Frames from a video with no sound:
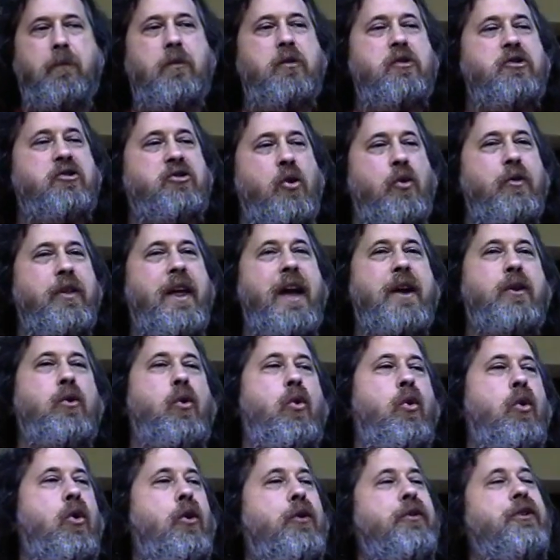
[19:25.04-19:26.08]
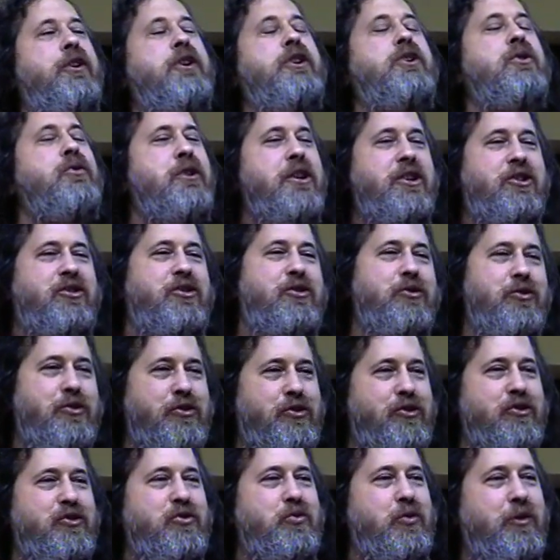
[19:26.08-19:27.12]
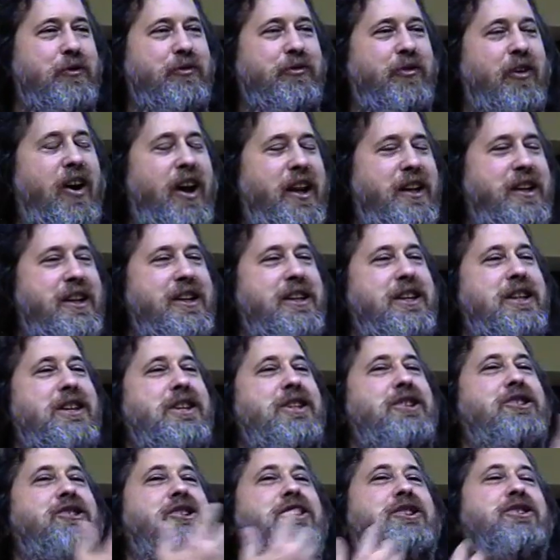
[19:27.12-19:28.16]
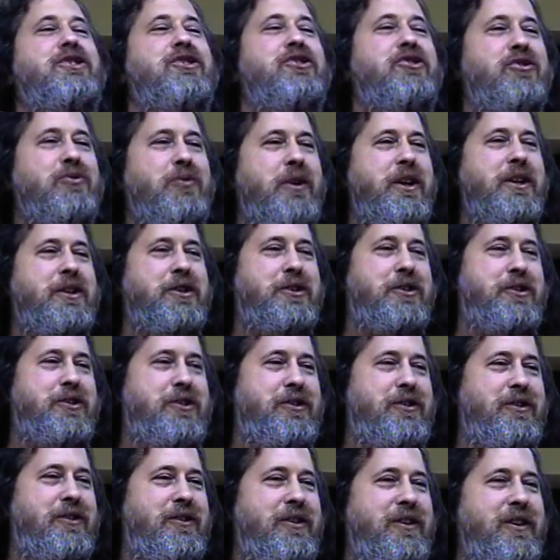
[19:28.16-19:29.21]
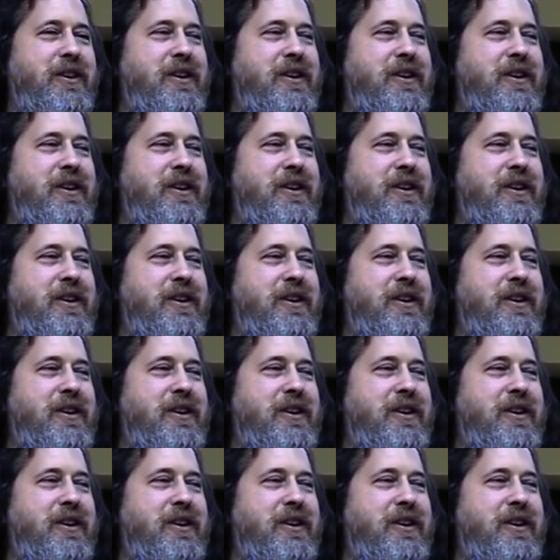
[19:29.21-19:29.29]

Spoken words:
so that all the Unix users would find it easy to switch,